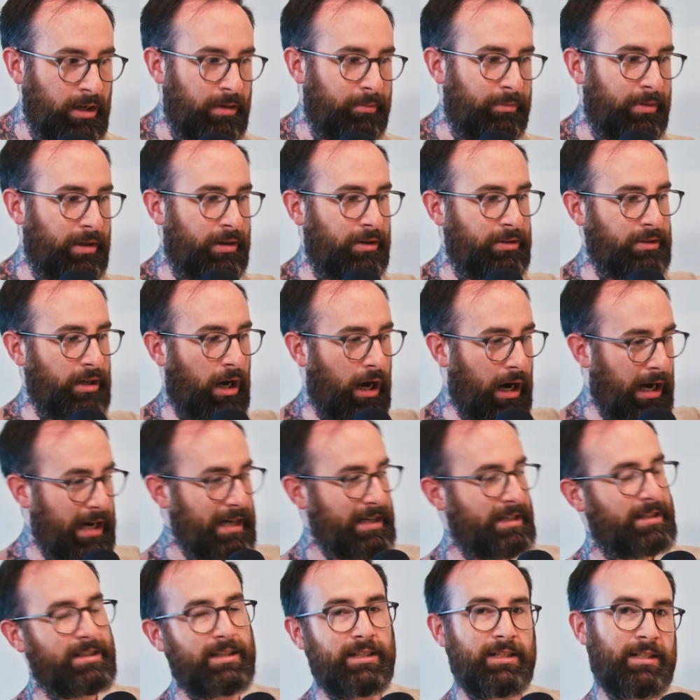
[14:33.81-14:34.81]
because
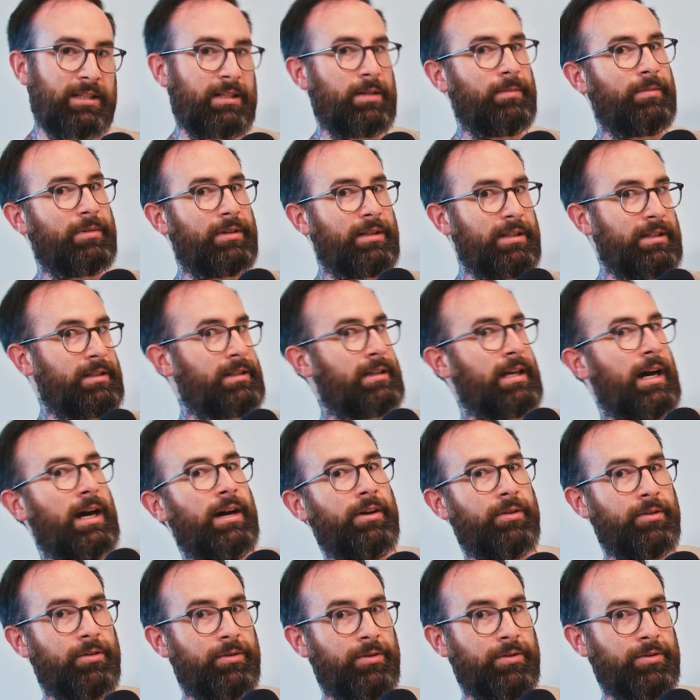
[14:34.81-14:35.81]
I see some of these
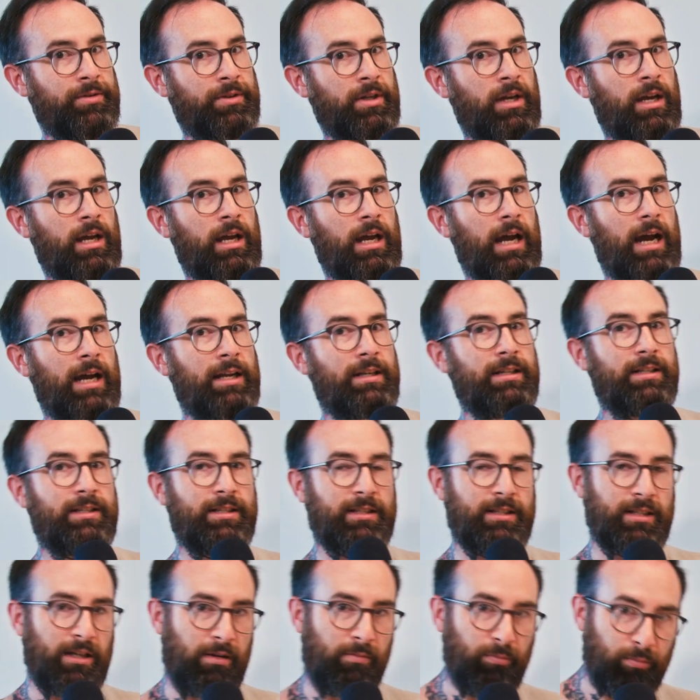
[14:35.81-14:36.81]
tattoos and at
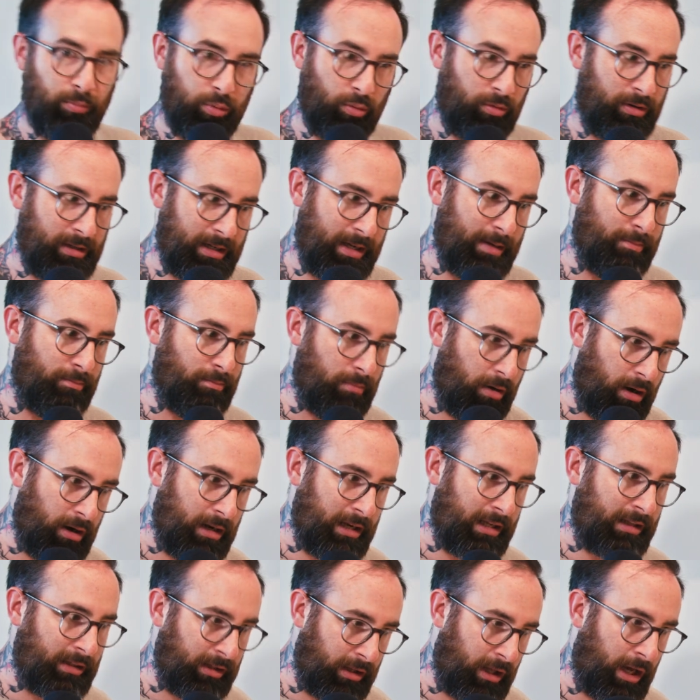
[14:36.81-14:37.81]
some point in
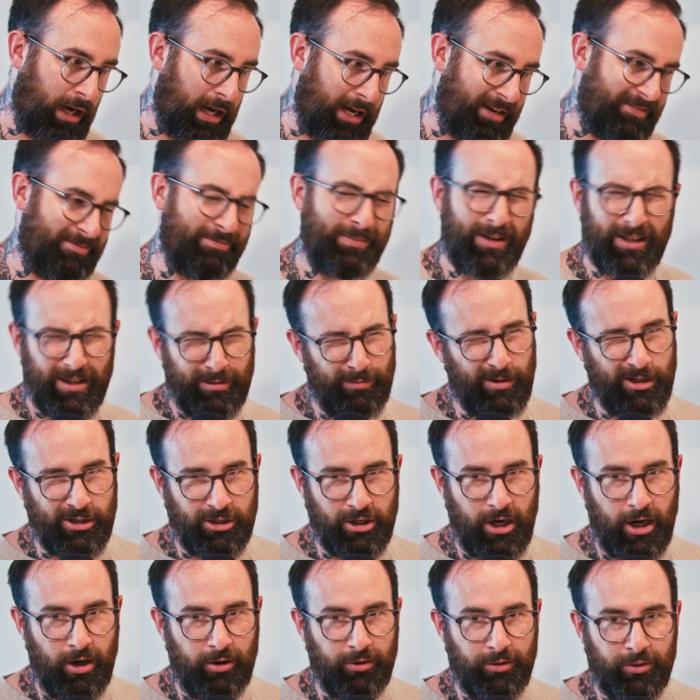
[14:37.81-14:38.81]
my life, mainly my
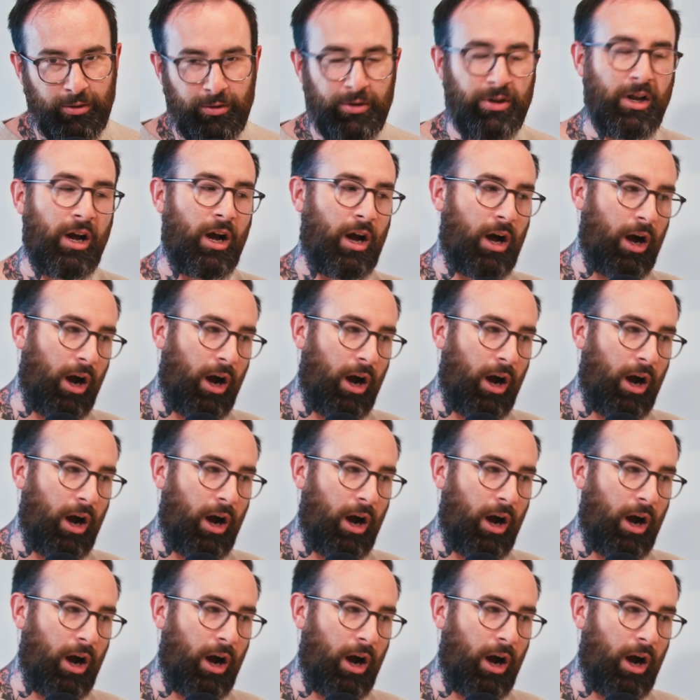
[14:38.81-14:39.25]
childhood,